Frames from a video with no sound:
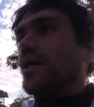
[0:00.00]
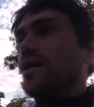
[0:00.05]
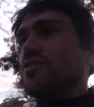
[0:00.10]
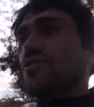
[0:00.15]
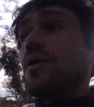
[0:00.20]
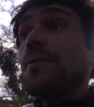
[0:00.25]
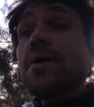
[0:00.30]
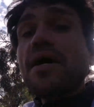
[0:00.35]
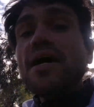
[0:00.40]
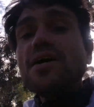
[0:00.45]

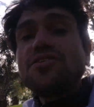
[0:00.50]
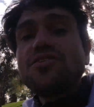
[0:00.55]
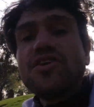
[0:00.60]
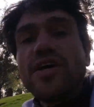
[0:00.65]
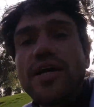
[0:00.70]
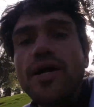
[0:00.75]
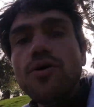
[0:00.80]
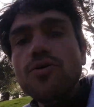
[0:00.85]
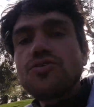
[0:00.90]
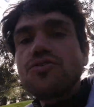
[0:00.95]
something I
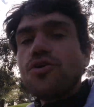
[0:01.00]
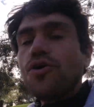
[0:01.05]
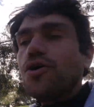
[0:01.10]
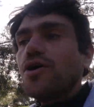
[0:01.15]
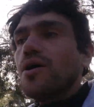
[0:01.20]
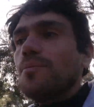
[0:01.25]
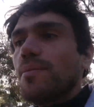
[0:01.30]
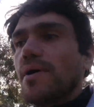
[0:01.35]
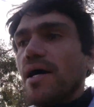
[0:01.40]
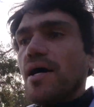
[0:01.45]
said I would
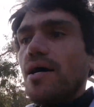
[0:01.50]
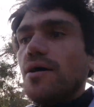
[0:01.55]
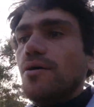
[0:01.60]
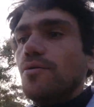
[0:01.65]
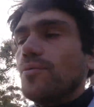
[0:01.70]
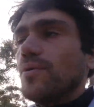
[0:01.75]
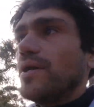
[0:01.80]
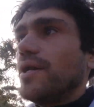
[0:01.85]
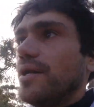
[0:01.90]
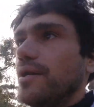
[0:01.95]
talk about
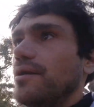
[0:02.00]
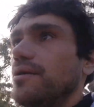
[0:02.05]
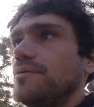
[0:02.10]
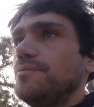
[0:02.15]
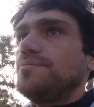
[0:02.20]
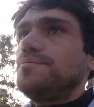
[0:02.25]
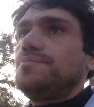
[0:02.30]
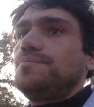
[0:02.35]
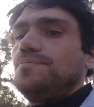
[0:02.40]
when